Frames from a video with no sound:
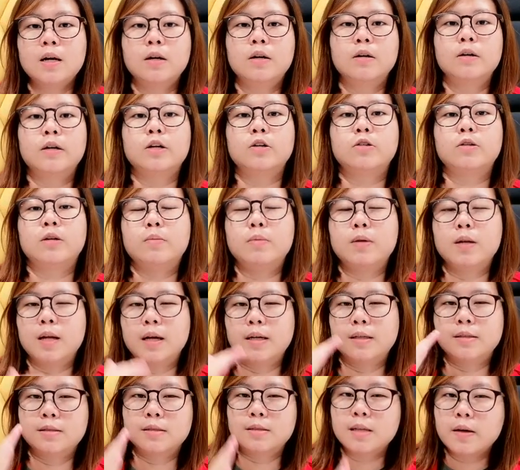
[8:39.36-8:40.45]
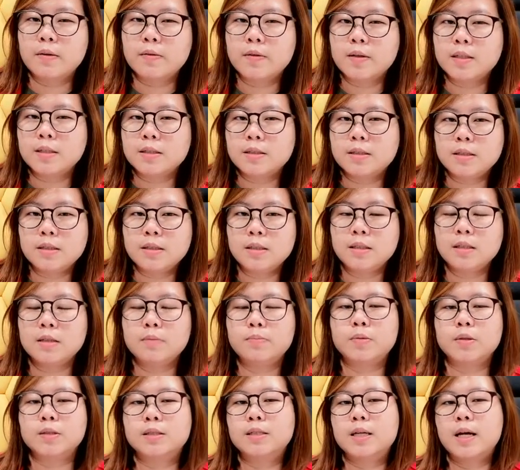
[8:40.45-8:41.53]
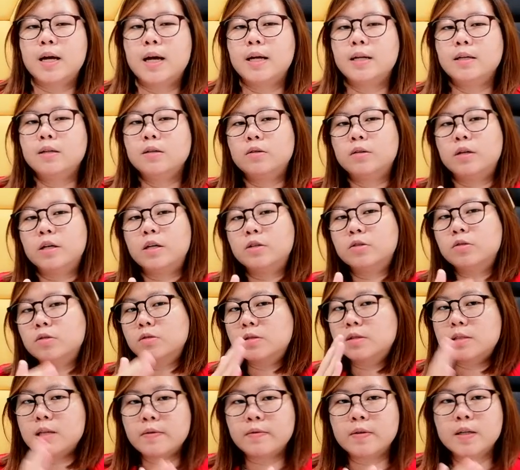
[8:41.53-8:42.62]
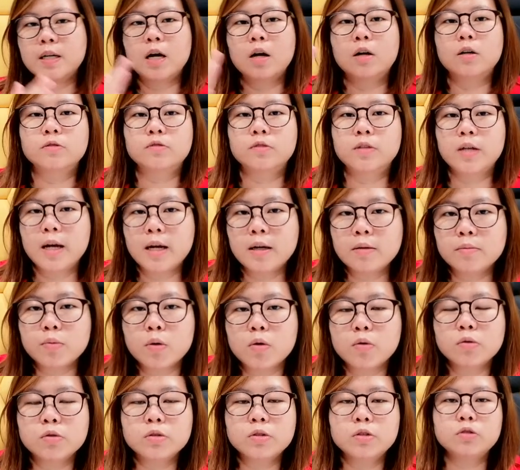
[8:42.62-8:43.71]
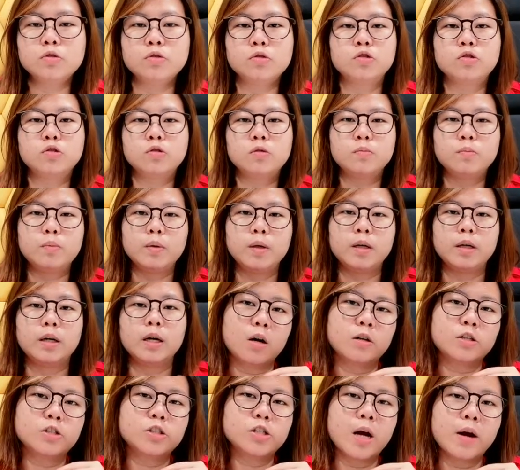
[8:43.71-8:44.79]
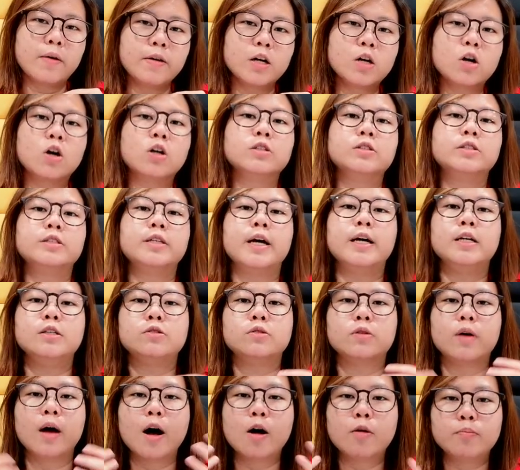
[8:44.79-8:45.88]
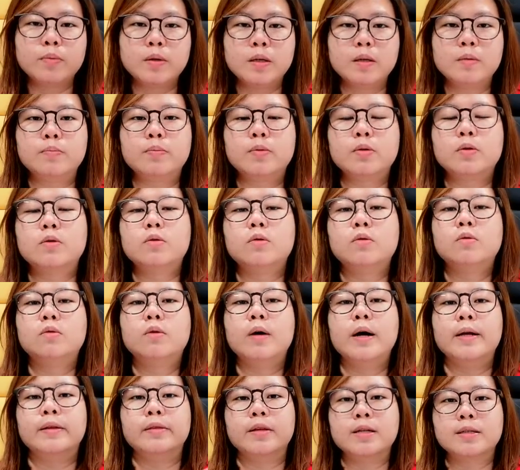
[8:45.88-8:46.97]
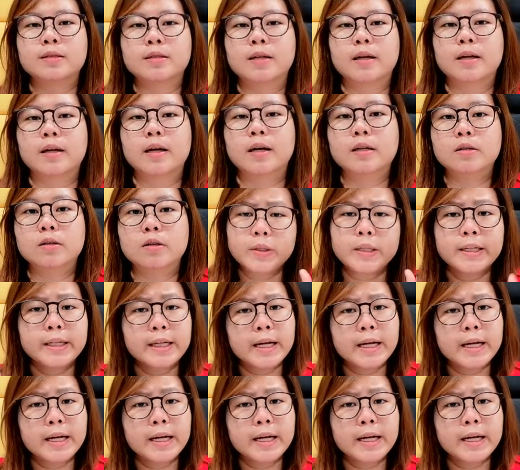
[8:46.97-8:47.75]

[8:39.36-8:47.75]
Okay, keep it like 70%. Okay, so 7 out of 10 posts you should be sharing content to help people and things like that.